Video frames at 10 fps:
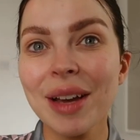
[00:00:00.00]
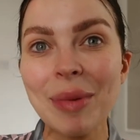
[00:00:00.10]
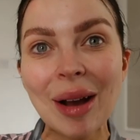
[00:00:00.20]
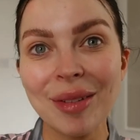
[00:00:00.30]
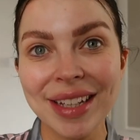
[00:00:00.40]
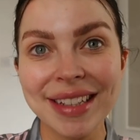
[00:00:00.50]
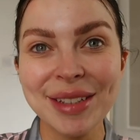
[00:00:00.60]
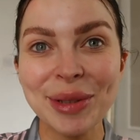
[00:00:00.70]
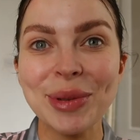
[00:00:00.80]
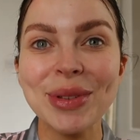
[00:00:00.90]
about these
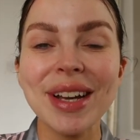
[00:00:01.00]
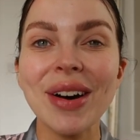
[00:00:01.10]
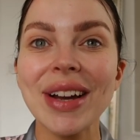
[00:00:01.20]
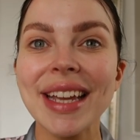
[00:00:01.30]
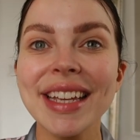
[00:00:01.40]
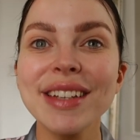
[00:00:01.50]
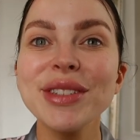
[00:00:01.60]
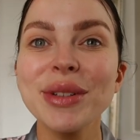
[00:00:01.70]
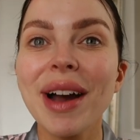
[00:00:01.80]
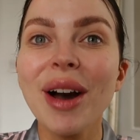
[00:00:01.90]
tools are it
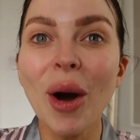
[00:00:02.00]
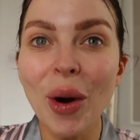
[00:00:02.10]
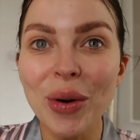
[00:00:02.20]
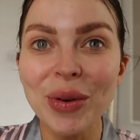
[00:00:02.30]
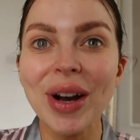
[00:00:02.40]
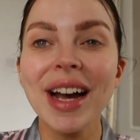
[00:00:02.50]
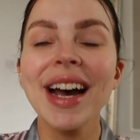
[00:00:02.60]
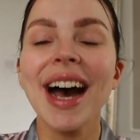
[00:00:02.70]
gives you a whole